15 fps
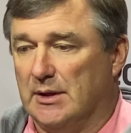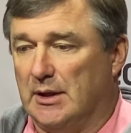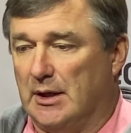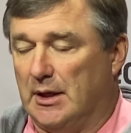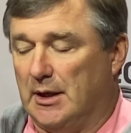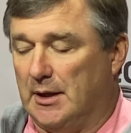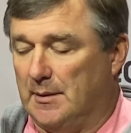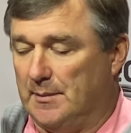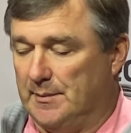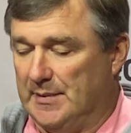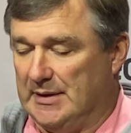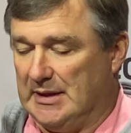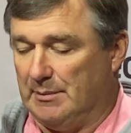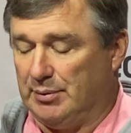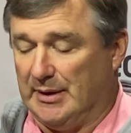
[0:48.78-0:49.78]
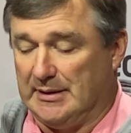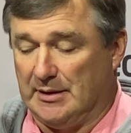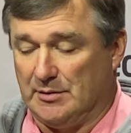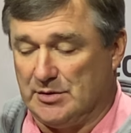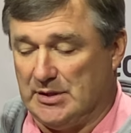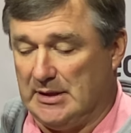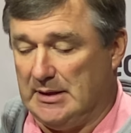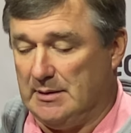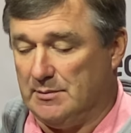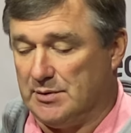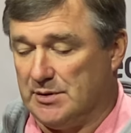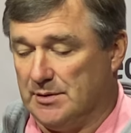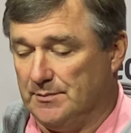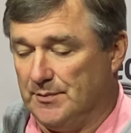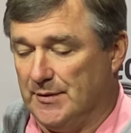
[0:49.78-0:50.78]
and they played those
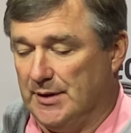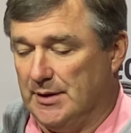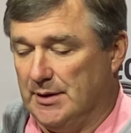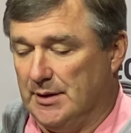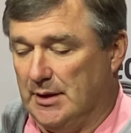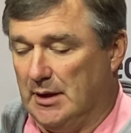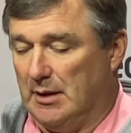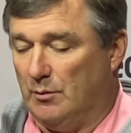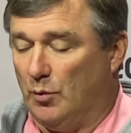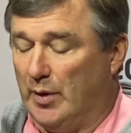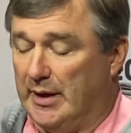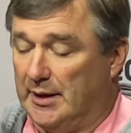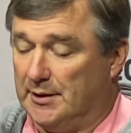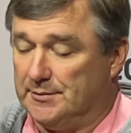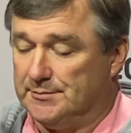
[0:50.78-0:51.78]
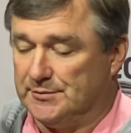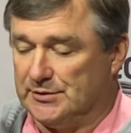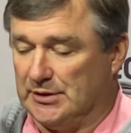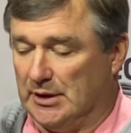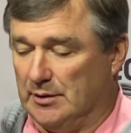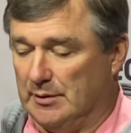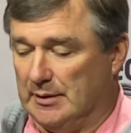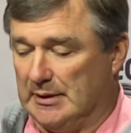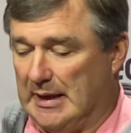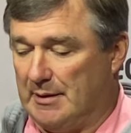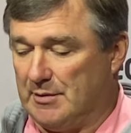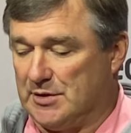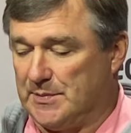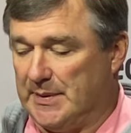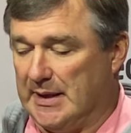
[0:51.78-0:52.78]
teams well. So a lot
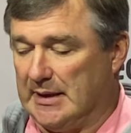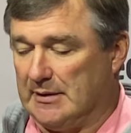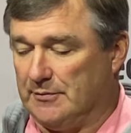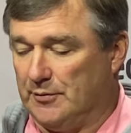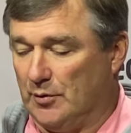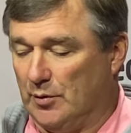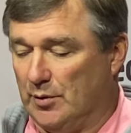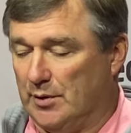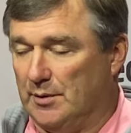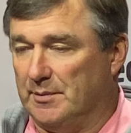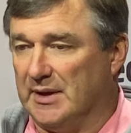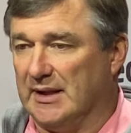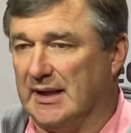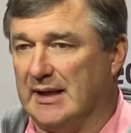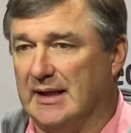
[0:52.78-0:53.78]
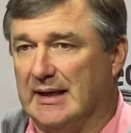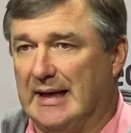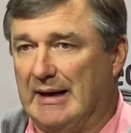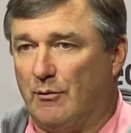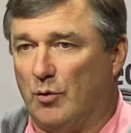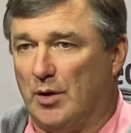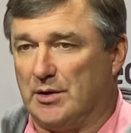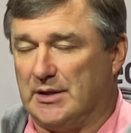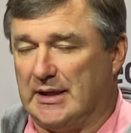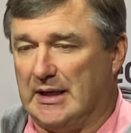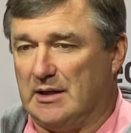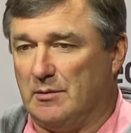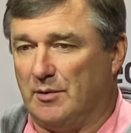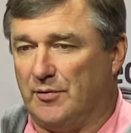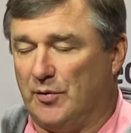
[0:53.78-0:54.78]
of respect for Billy. He and I have worked
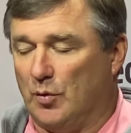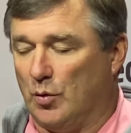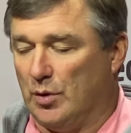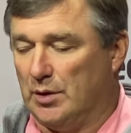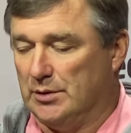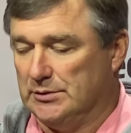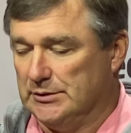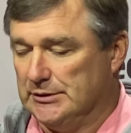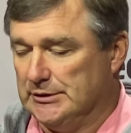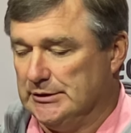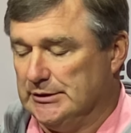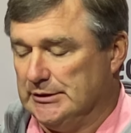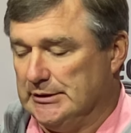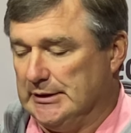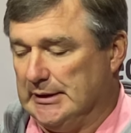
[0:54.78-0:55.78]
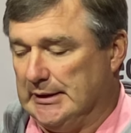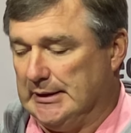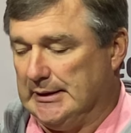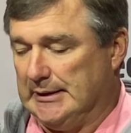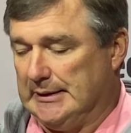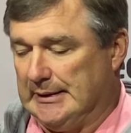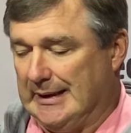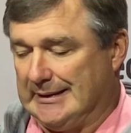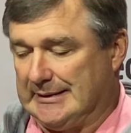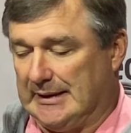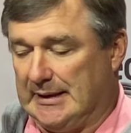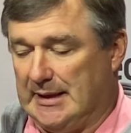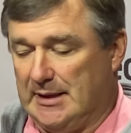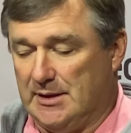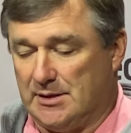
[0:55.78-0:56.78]
together before. I
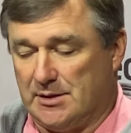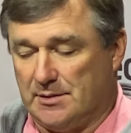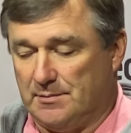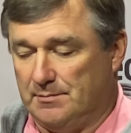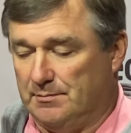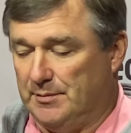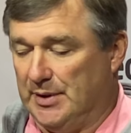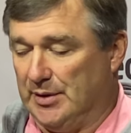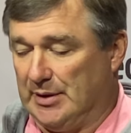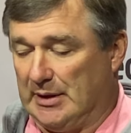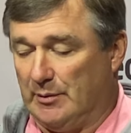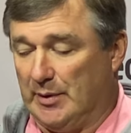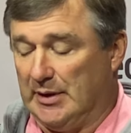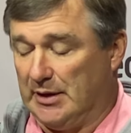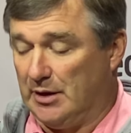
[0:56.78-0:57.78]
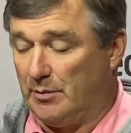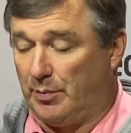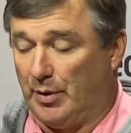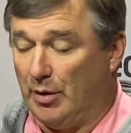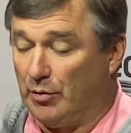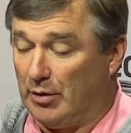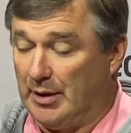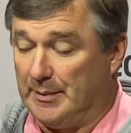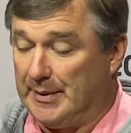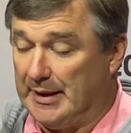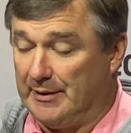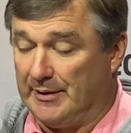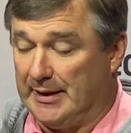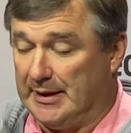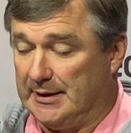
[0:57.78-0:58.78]
think he's building a really good program
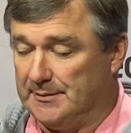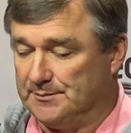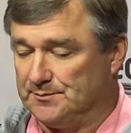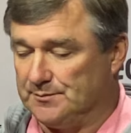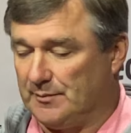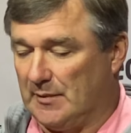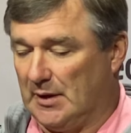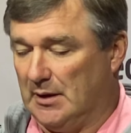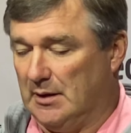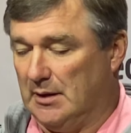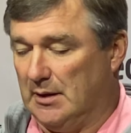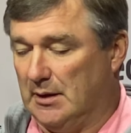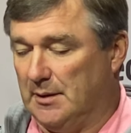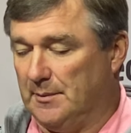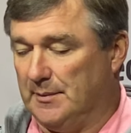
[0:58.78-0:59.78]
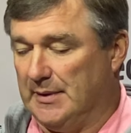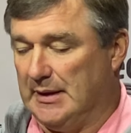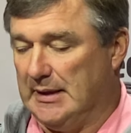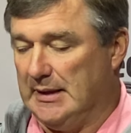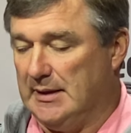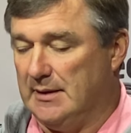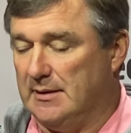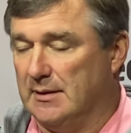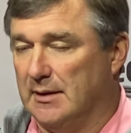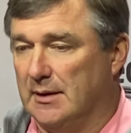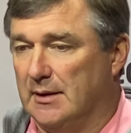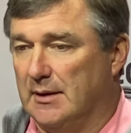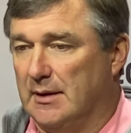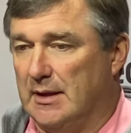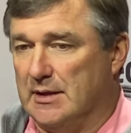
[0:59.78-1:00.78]
down there. And he
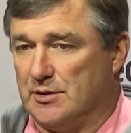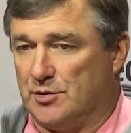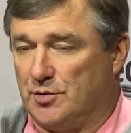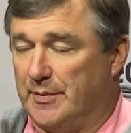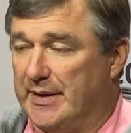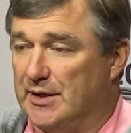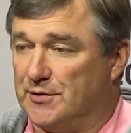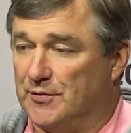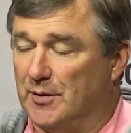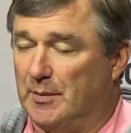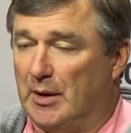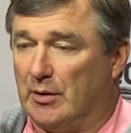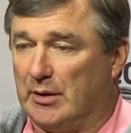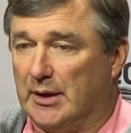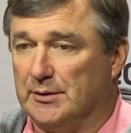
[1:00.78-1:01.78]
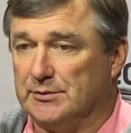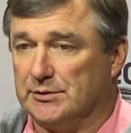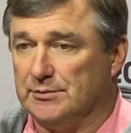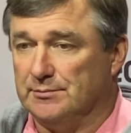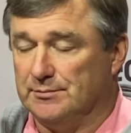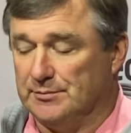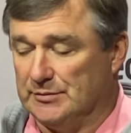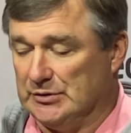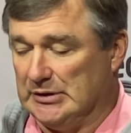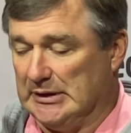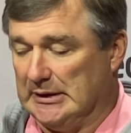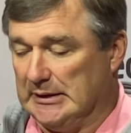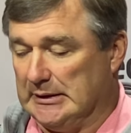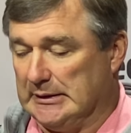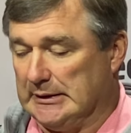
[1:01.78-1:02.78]
is a tremendous football coach.
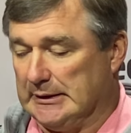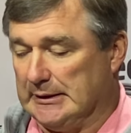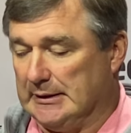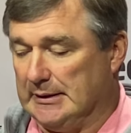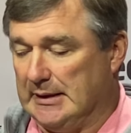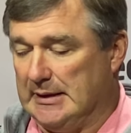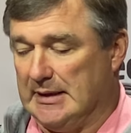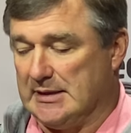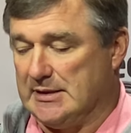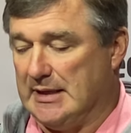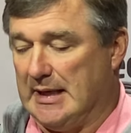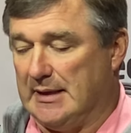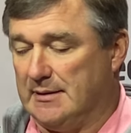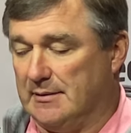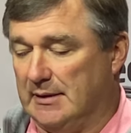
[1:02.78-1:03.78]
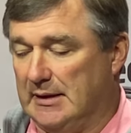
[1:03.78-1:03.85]
And he does not